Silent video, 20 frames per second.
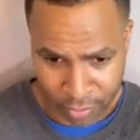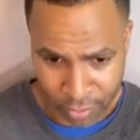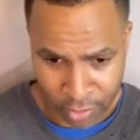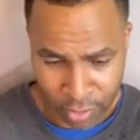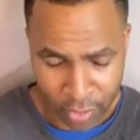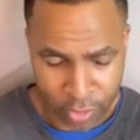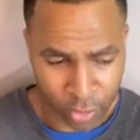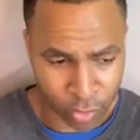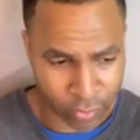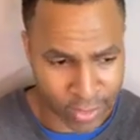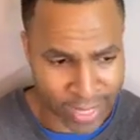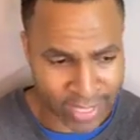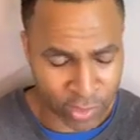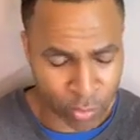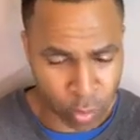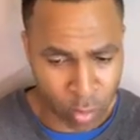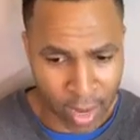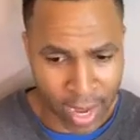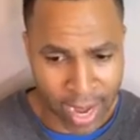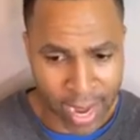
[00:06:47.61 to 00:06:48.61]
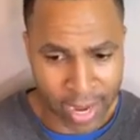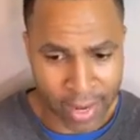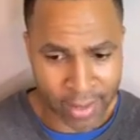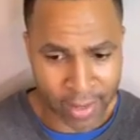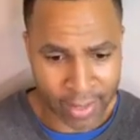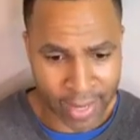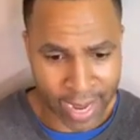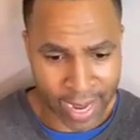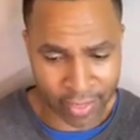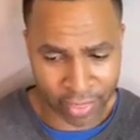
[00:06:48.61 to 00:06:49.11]
So that's why
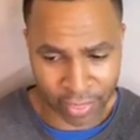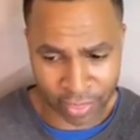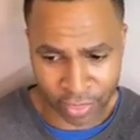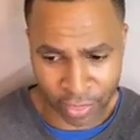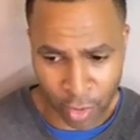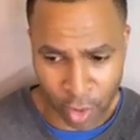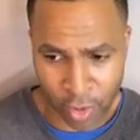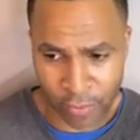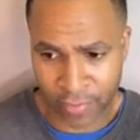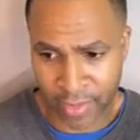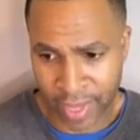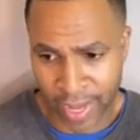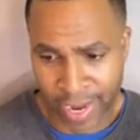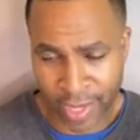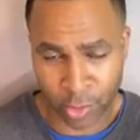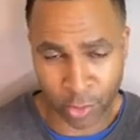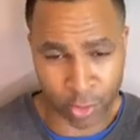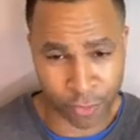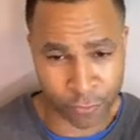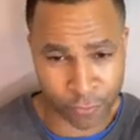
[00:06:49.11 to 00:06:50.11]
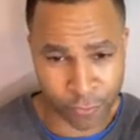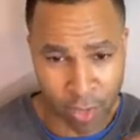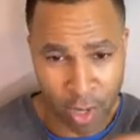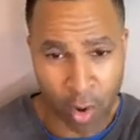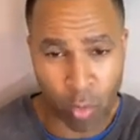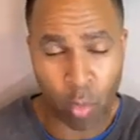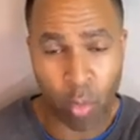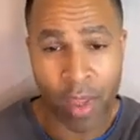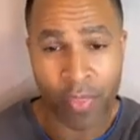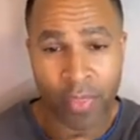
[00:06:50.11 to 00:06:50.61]
a third of the angels fell
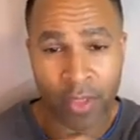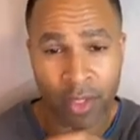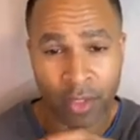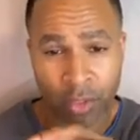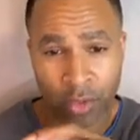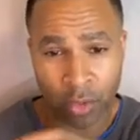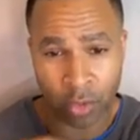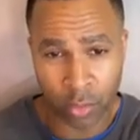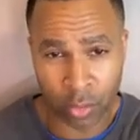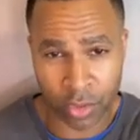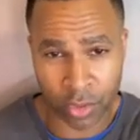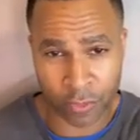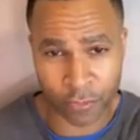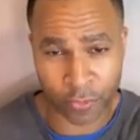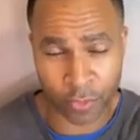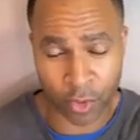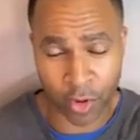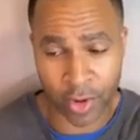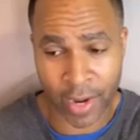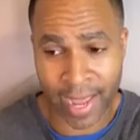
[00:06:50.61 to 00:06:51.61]
with Lucifer,